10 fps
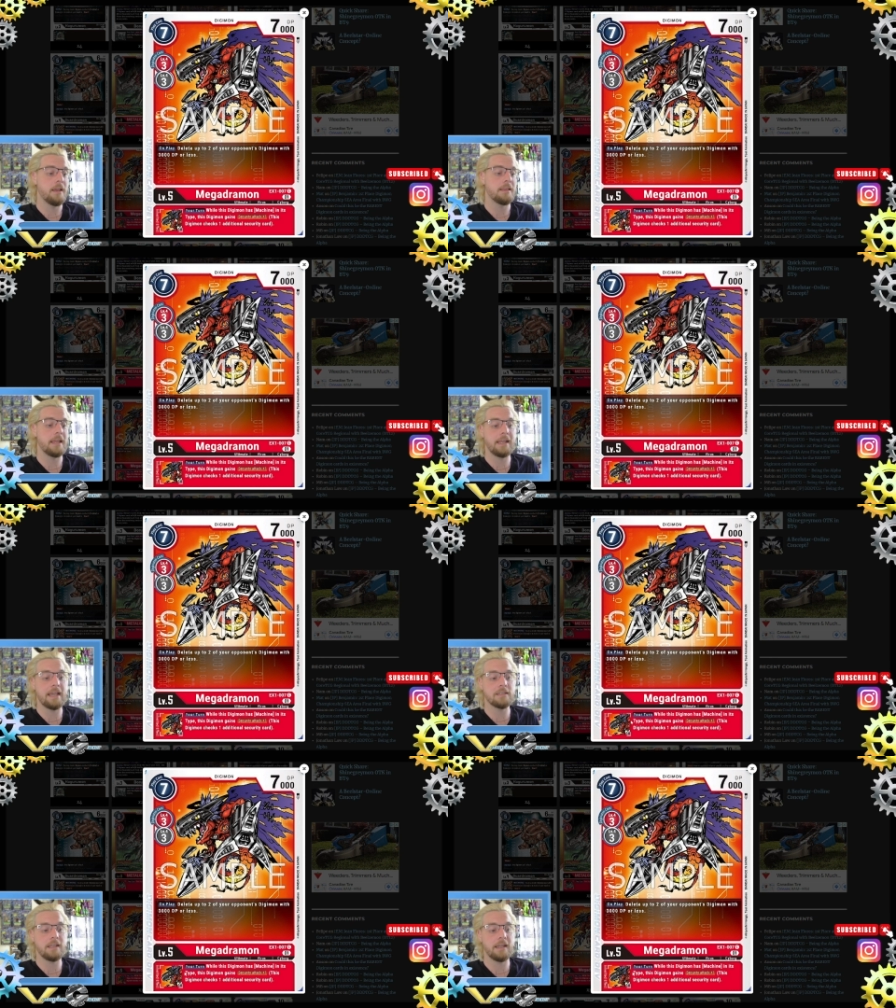Then it
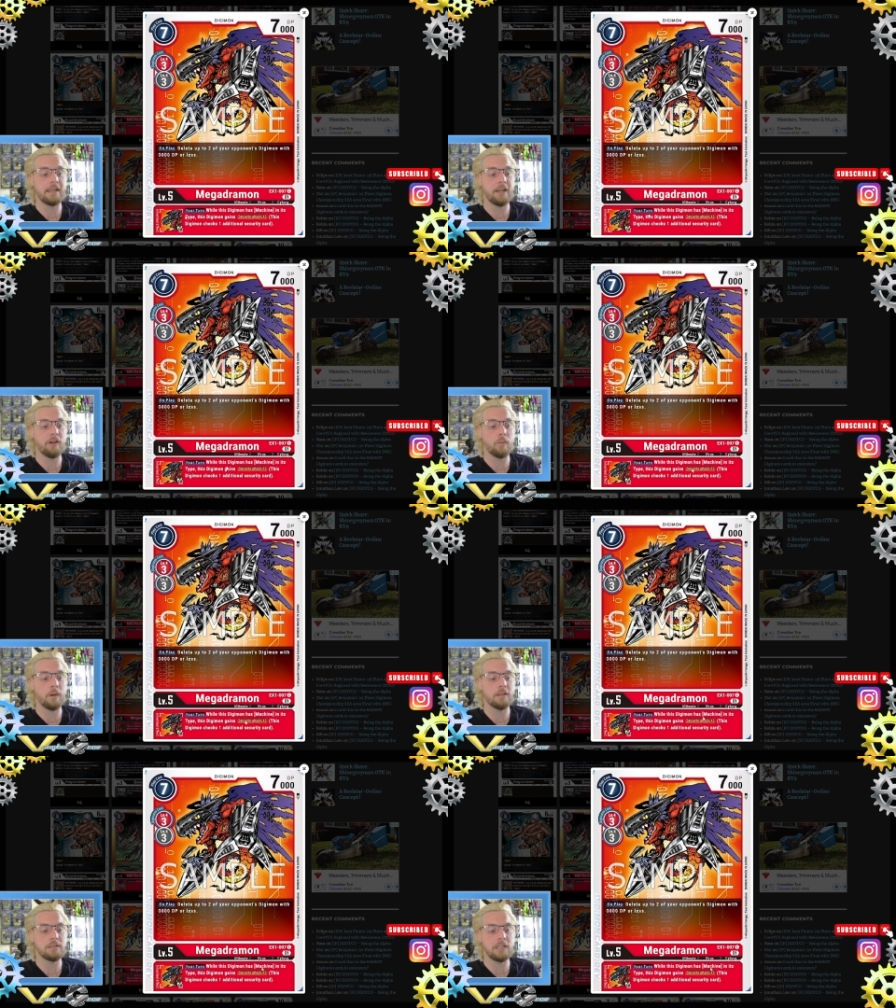has the inherent,
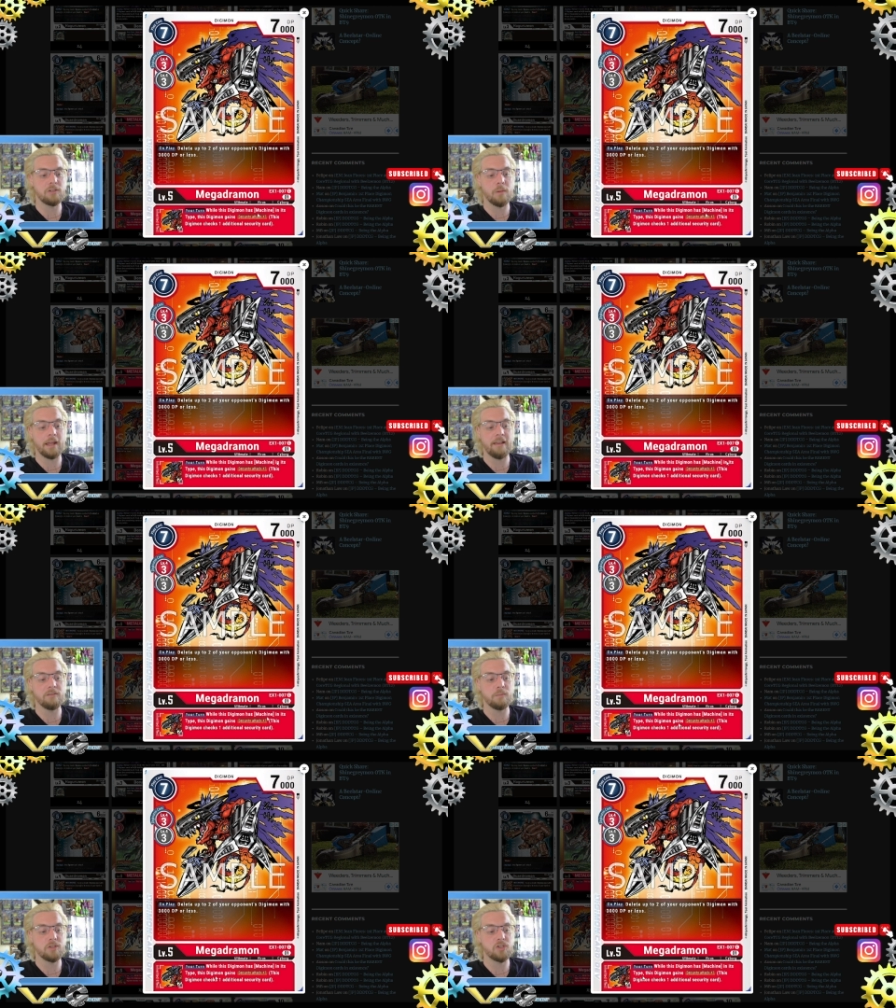while this Digimon
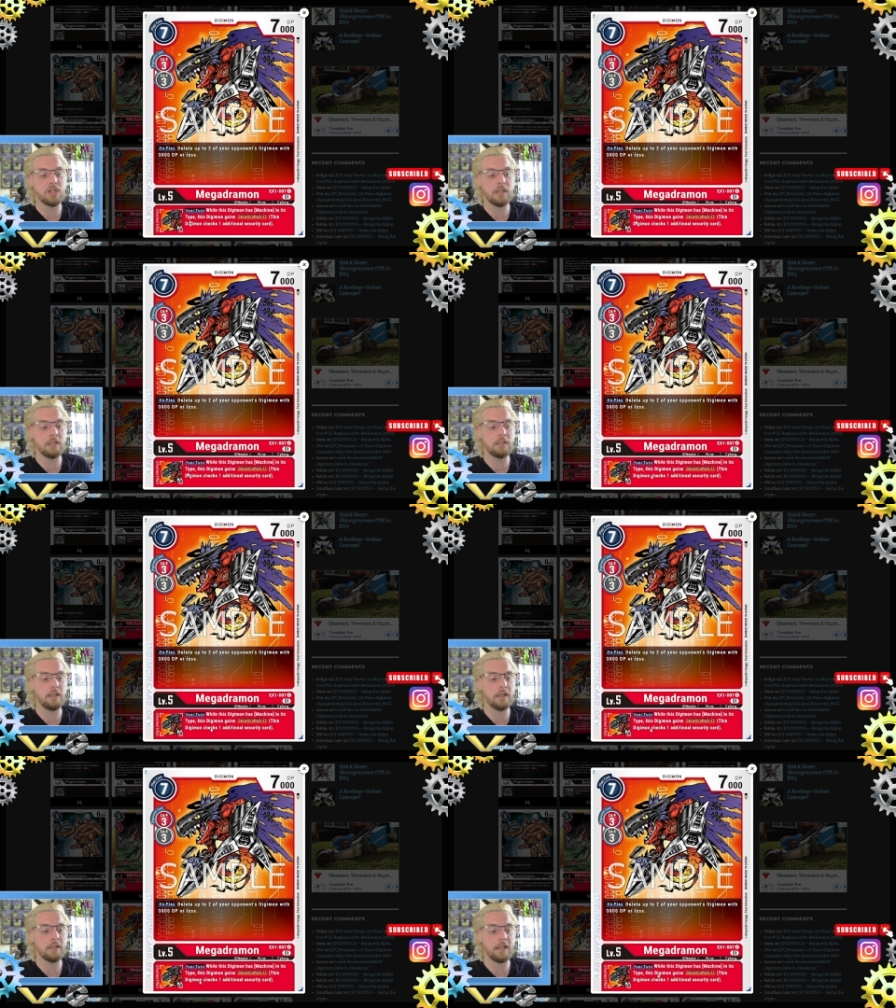has
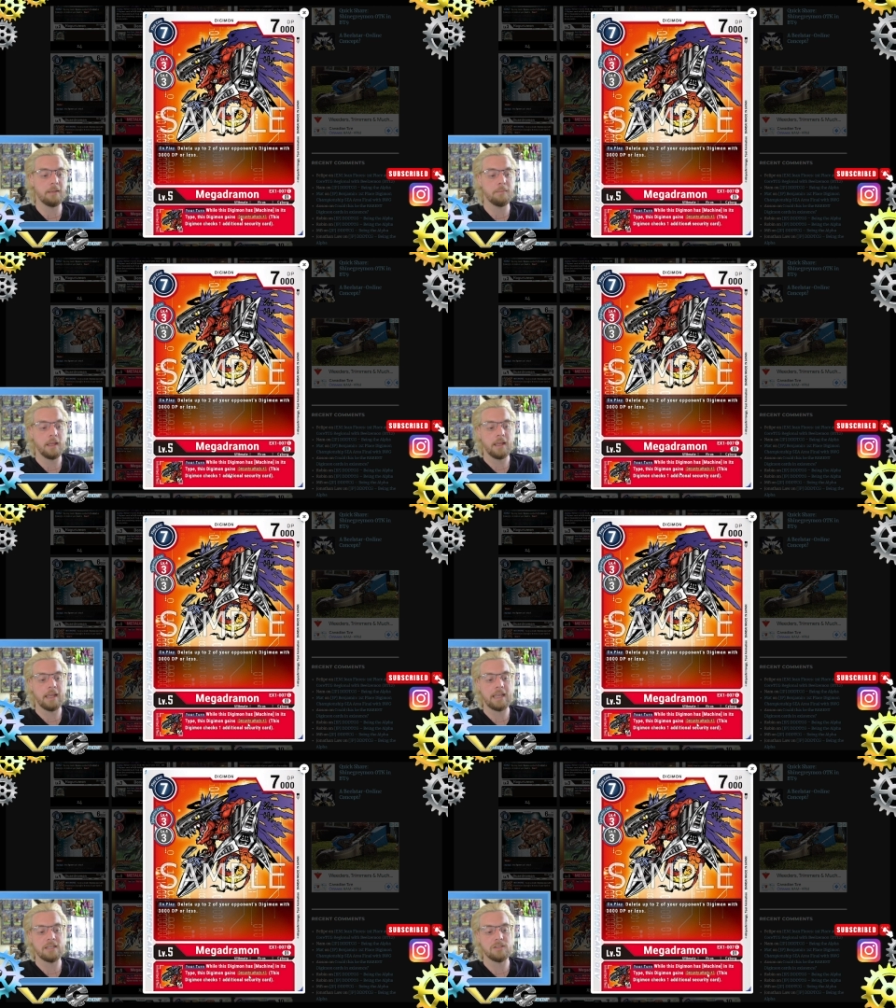machine type,
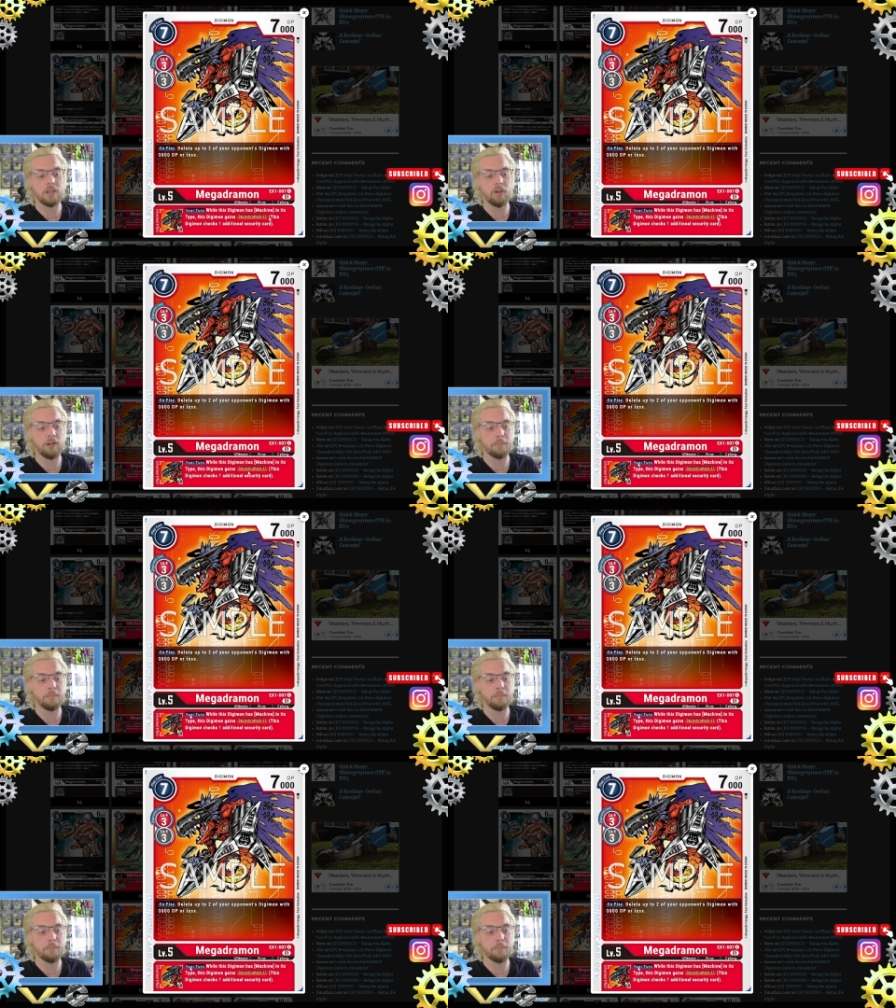it gains security